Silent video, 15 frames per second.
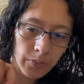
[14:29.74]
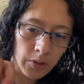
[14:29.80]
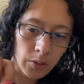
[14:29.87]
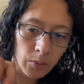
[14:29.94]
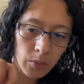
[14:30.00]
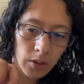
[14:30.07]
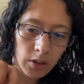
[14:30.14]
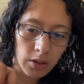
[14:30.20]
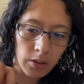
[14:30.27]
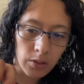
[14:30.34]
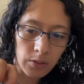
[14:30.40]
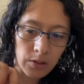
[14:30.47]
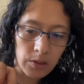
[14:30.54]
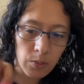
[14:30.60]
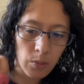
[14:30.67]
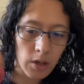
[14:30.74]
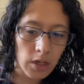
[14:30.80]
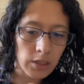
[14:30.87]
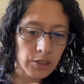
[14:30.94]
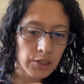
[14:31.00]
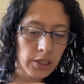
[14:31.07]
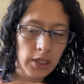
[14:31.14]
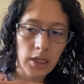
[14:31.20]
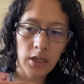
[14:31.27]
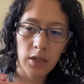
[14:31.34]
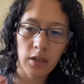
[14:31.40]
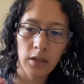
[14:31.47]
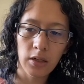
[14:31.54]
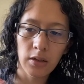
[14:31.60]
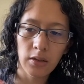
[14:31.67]
Quick little swatch
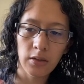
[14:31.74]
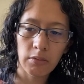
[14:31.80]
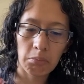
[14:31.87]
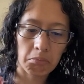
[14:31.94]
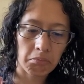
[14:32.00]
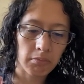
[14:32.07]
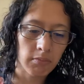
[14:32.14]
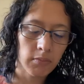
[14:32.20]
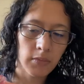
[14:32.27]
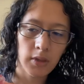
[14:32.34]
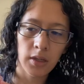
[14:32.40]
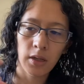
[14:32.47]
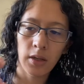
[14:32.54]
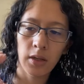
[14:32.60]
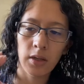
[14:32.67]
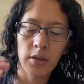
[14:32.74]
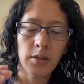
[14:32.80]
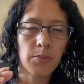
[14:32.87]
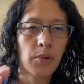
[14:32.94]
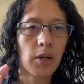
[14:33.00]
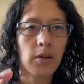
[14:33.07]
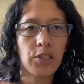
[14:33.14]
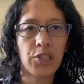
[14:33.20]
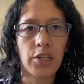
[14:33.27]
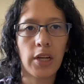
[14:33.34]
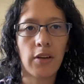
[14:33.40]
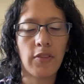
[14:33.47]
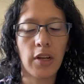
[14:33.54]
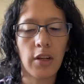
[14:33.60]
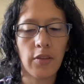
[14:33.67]
here. Probably shouldn't have
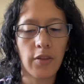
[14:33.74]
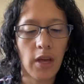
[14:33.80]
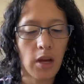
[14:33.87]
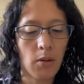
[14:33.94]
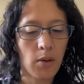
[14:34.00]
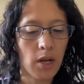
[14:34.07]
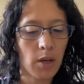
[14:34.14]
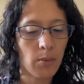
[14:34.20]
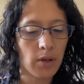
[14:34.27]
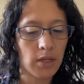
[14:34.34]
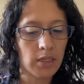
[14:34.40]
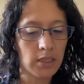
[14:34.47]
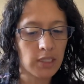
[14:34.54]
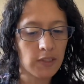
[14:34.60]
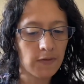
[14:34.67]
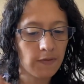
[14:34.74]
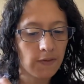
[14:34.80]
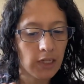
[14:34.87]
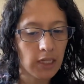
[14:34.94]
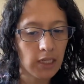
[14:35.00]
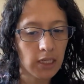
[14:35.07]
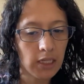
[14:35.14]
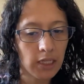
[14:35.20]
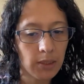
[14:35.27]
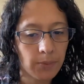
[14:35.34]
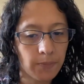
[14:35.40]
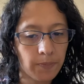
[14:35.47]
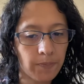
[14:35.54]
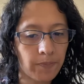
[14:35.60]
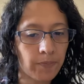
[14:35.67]
done it that way, but it's fine.
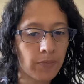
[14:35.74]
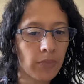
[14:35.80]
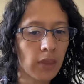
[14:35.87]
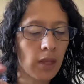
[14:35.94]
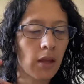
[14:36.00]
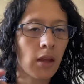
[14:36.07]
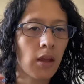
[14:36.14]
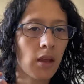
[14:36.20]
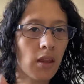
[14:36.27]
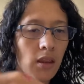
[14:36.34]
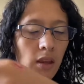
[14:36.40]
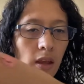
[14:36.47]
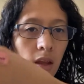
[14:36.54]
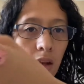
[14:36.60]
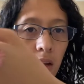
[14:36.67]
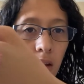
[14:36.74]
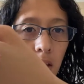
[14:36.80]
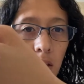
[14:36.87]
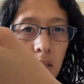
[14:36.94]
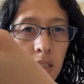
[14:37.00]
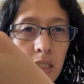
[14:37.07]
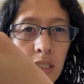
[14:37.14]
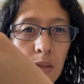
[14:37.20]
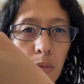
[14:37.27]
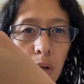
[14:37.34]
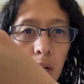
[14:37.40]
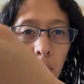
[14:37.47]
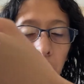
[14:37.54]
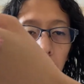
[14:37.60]
And then this is what it would